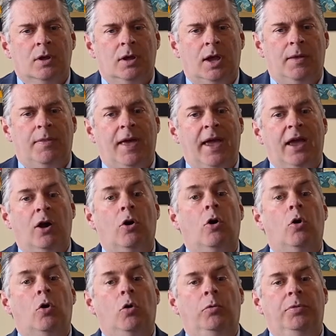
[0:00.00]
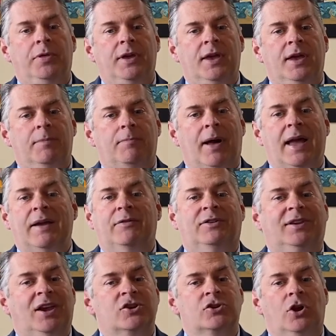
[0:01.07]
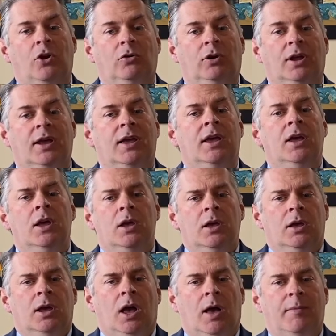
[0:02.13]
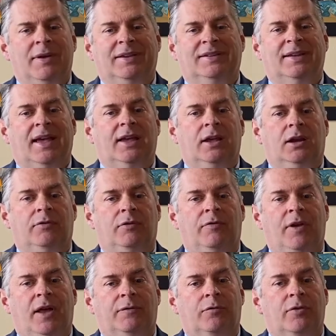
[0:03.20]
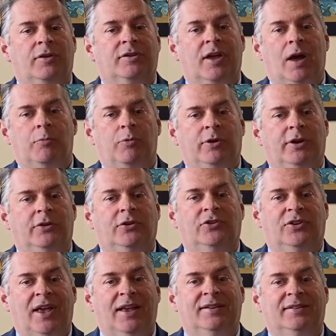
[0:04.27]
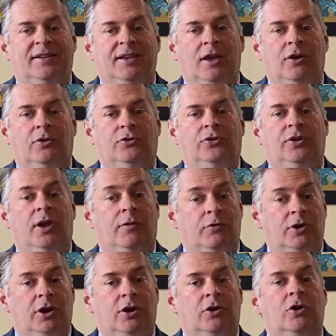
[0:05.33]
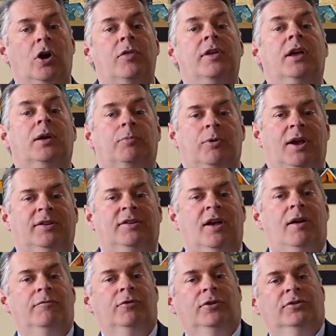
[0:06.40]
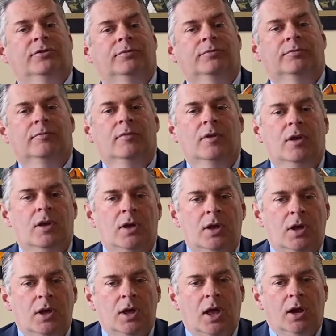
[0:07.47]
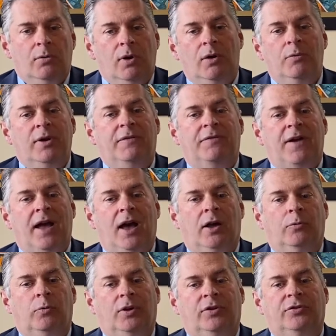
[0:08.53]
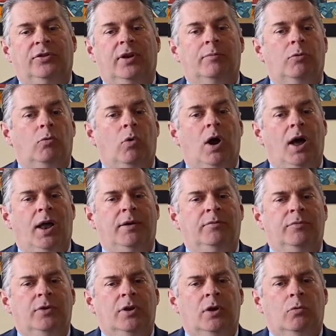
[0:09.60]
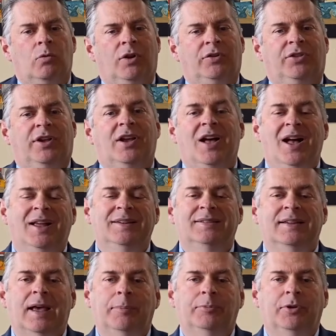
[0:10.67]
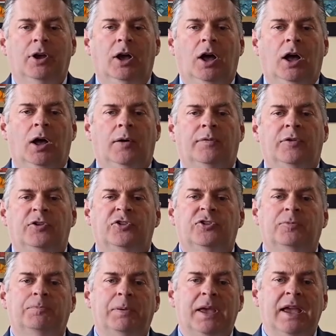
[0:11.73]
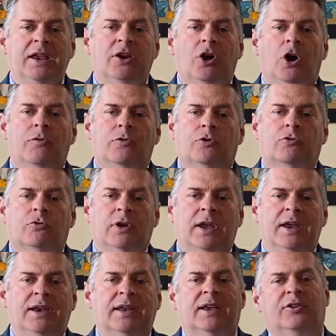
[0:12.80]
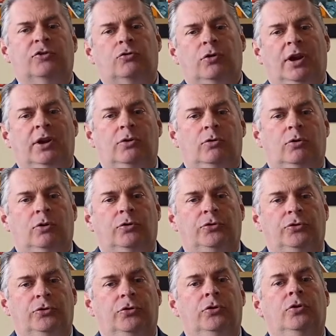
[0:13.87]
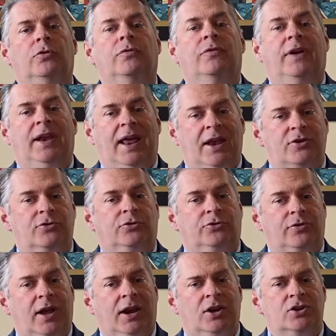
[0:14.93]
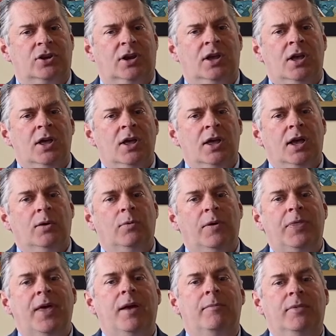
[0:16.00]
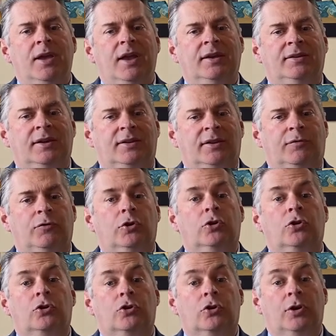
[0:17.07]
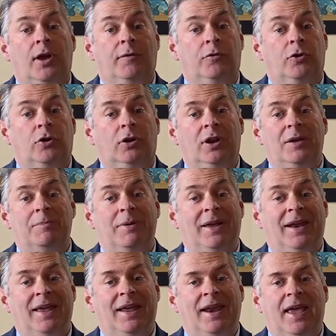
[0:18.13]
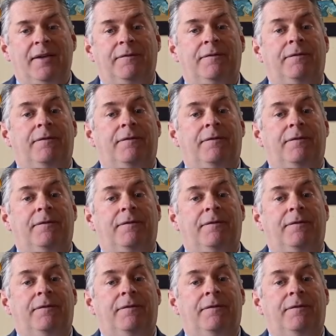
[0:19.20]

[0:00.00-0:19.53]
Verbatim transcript: And they hold the by invitation only um, executive event for the top 100 SaaS CEOs every year called the Enterprise Conference. And what we found was number one, was the concept of speed over greed is critical to financial strategy. And what that means is if you have currently been in a